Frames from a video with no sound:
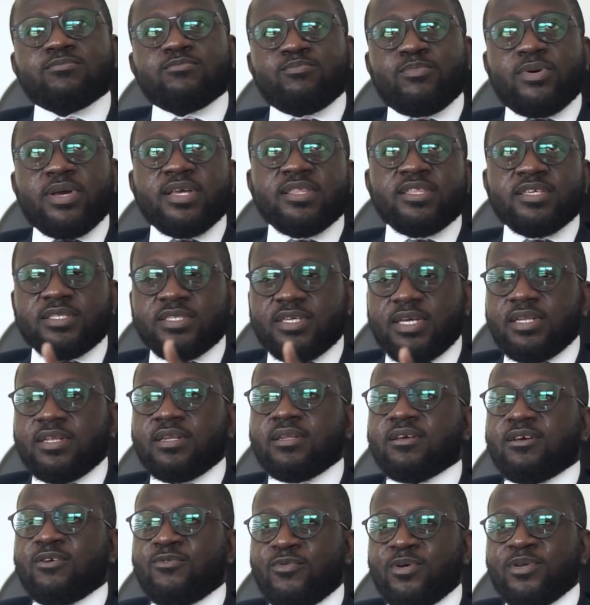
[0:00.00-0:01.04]
by just cutting
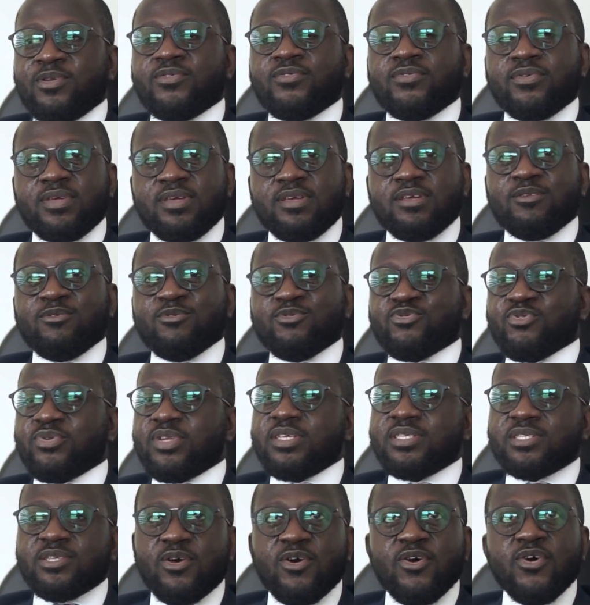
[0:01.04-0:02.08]
down one tree. So
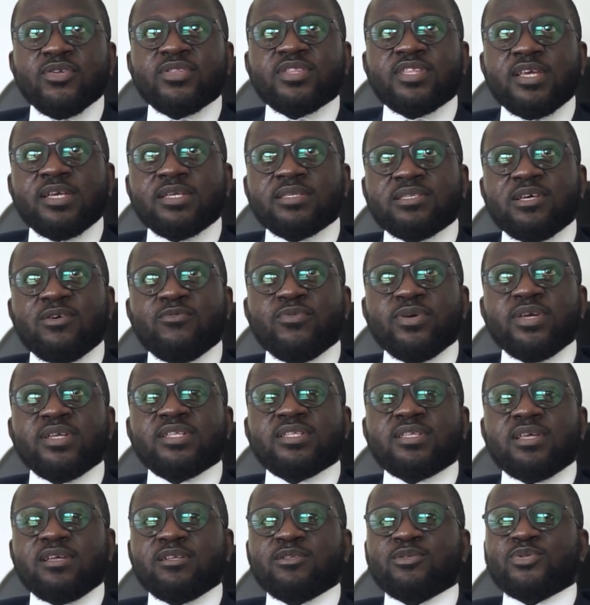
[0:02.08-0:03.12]
these are all things that we
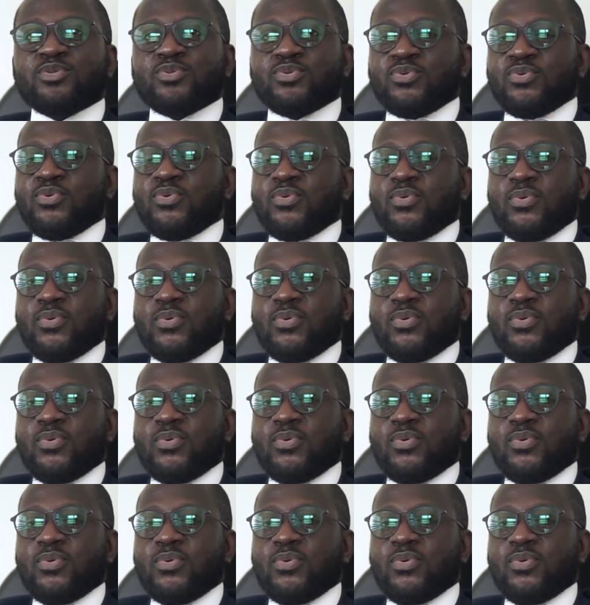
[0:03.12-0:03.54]
intend to